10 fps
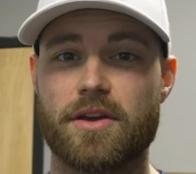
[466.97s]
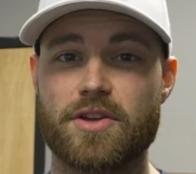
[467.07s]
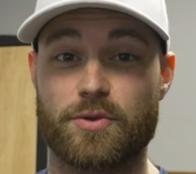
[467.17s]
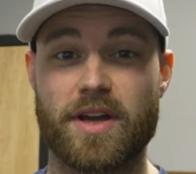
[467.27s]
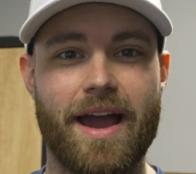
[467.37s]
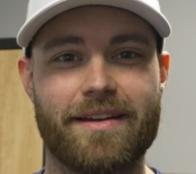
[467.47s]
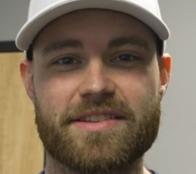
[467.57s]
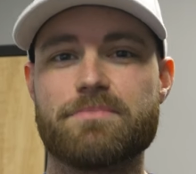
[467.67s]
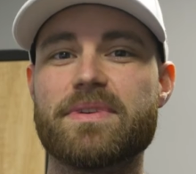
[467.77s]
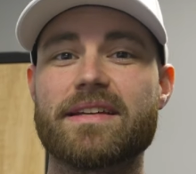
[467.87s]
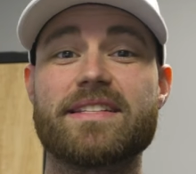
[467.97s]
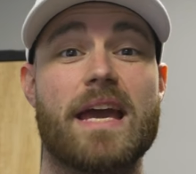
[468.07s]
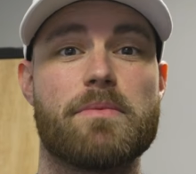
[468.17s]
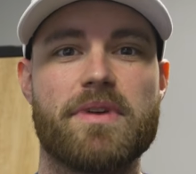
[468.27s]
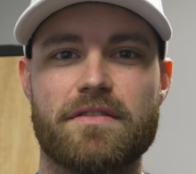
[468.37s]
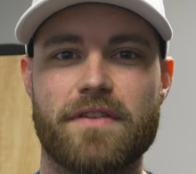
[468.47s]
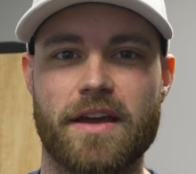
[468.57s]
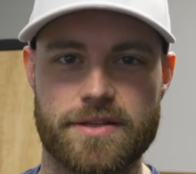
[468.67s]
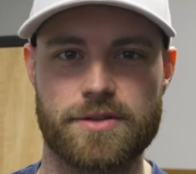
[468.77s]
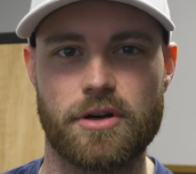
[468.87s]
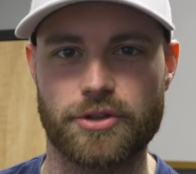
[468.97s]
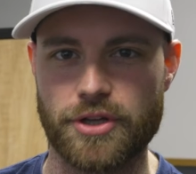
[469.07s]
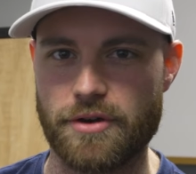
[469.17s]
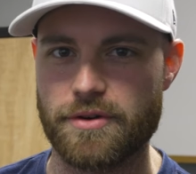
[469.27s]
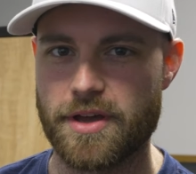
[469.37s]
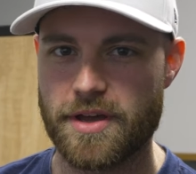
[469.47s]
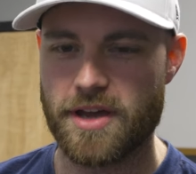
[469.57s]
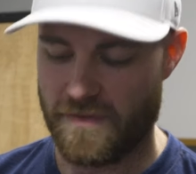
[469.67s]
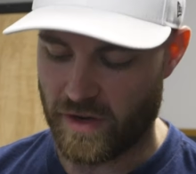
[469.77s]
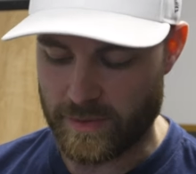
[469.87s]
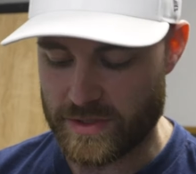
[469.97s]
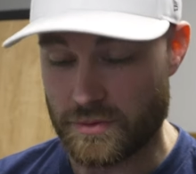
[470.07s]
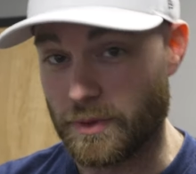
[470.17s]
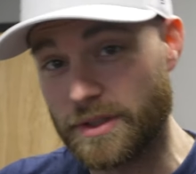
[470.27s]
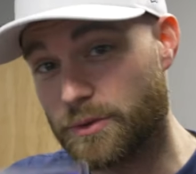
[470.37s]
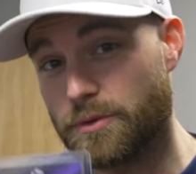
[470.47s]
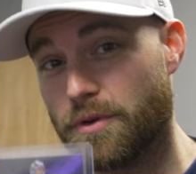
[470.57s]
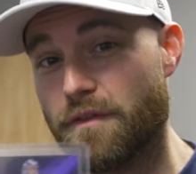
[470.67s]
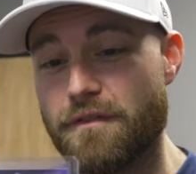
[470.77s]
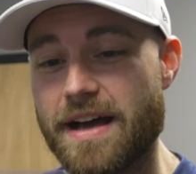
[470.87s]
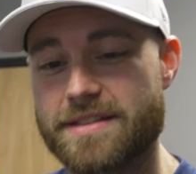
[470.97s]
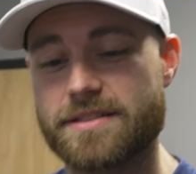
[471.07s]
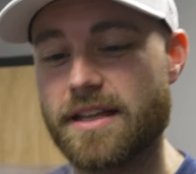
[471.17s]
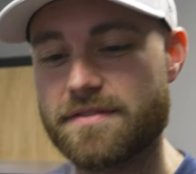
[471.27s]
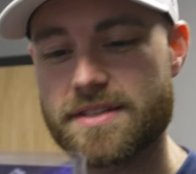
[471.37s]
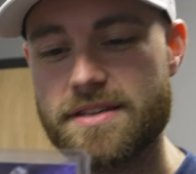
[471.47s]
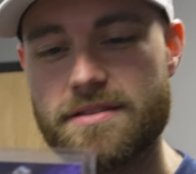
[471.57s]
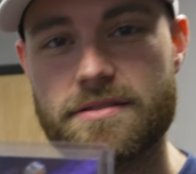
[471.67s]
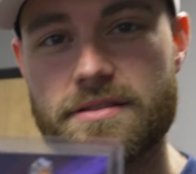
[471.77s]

So Kyle is a big Tampa Bay fan, as you all know found this really cool Vasilevskiy,